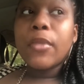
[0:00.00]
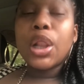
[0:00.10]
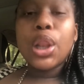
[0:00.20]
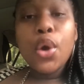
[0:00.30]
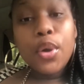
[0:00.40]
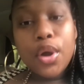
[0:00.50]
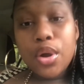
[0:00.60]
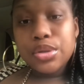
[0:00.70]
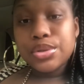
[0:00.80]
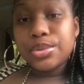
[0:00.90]
lower
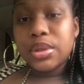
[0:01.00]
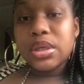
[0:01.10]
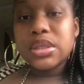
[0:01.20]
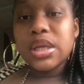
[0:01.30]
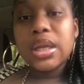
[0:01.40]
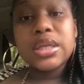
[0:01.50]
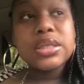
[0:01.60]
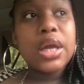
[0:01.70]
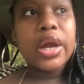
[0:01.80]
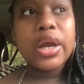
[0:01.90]
cost doulas in
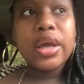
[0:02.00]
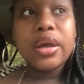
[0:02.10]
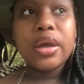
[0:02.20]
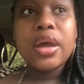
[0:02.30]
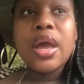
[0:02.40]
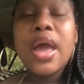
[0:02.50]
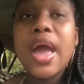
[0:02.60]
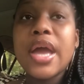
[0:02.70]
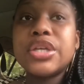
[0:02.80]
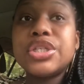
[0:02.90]
this area,
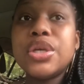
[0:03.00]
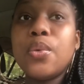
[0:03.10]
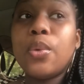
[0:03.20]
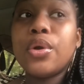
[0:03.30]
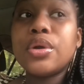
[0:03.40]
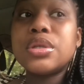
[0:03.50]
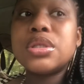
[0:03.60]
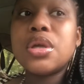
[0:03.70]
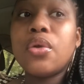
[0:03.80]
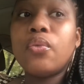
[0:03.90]
and she
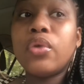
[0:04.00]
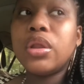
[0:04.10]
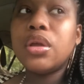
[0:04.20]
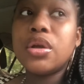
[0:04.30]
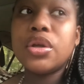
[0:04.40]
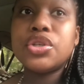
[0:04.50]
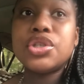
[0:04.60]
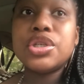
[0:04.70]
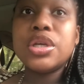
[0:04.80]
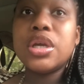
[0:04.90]
works really good.
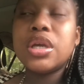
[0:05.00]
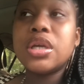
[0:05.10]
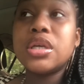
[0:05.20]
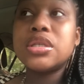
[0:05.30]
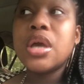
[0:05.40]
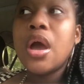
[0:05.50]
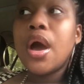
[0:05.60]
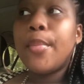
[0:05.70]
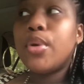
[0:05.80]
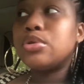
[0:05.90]
She is
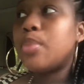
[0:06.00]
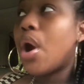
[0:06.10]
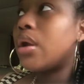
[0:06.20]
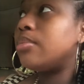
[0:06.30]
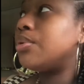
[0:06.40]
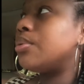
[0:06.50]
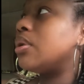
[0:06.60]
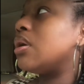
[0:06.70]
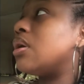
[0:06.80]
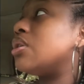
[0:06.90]
a postpartum
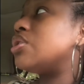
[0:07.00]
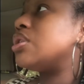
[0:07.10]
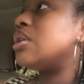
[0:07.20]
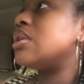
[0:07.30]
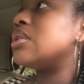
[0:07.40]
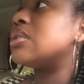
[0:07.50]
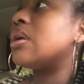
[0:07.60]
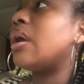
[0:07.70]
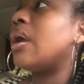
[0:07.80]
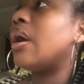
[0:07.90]
doula. She's
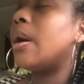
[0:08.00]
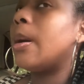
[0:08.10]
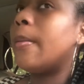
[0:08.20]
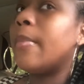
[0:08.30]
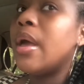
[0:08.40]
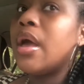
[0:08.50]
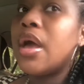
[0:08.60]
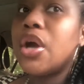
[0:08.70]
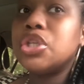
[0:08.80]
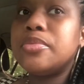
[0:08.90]
a
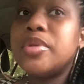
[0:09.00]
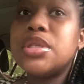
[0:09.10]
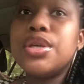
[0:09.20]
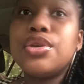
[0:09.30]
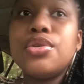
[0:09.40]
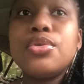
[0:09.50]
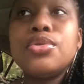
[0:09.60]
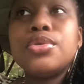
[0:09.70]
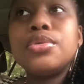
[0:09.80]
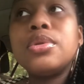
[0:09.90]
LGBTQ
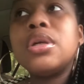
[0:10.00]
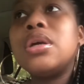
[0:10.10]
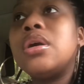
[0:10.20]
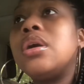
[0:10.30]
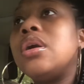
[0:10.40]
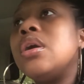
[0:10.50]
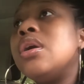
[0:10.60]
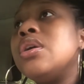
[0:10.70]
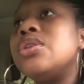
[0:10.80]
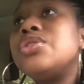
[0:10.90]
doula.
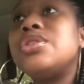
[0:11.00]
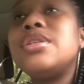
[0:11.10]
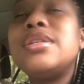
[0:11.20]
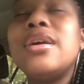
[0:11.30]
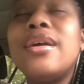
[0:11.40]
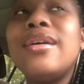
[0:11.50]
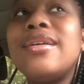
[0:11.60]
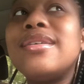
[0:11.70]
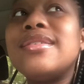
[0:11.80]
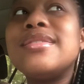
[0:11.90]
She
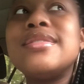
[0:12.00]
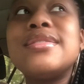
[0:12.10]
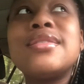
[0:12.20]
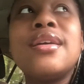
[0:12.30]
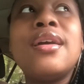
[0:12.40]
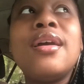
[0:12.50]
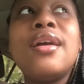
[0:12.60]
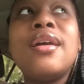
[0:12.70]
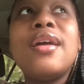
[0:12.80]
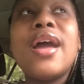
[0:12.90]
does
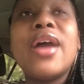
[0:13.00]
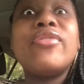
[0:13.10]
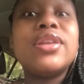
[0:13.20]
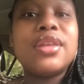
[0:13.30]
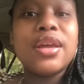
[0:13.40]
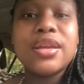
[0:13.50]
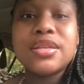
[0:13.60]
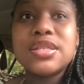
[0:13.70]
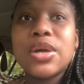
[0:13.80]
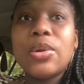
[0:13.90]
everything.
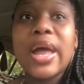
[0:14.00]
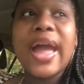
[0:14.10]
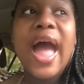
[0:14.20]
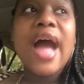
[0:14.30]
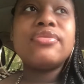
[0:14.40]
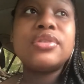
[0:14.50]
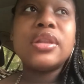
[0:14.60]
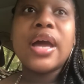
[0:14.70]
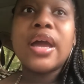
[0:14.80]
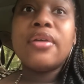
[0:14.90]
So like
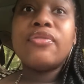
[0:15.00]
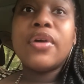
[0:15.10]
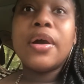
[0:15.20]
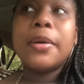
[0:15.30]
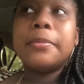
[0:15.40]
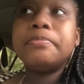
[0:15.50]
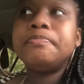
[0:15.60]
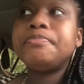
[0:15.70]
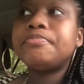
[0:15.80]
afterlife, a